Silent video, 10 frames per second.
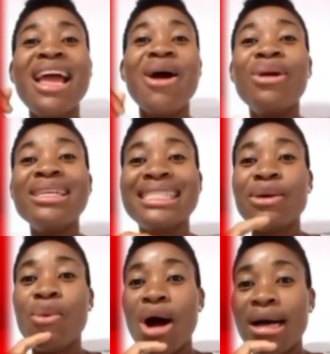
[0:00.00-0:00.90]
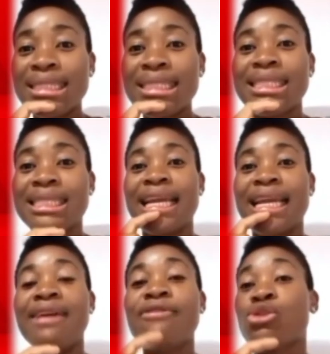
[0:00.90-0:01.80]
Was the one she
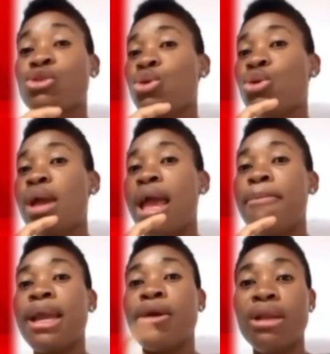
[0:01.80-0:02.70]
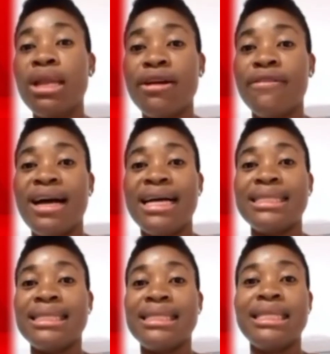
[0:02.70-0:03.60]
gave to a colleague of hers.